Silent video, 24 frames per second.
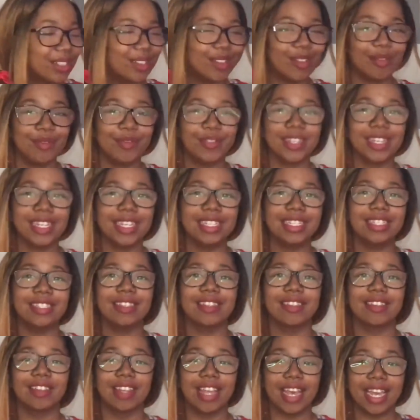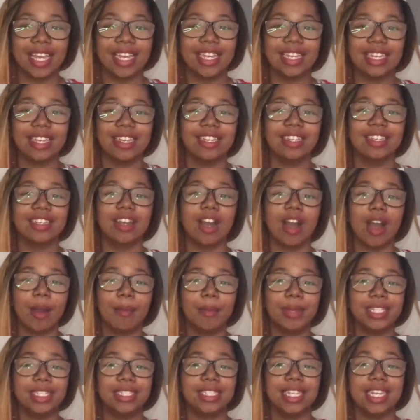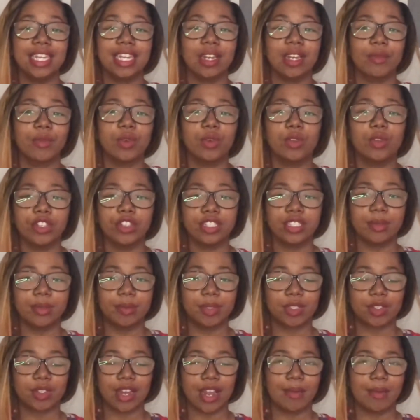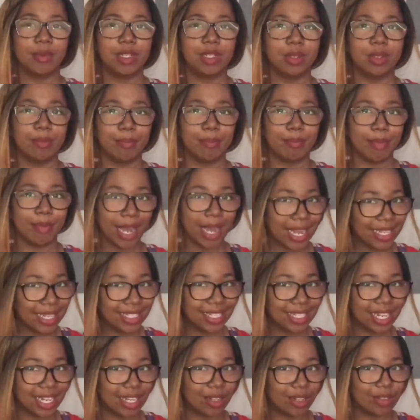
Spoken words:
Don't forget to like, comment, and of course subscribe to my channel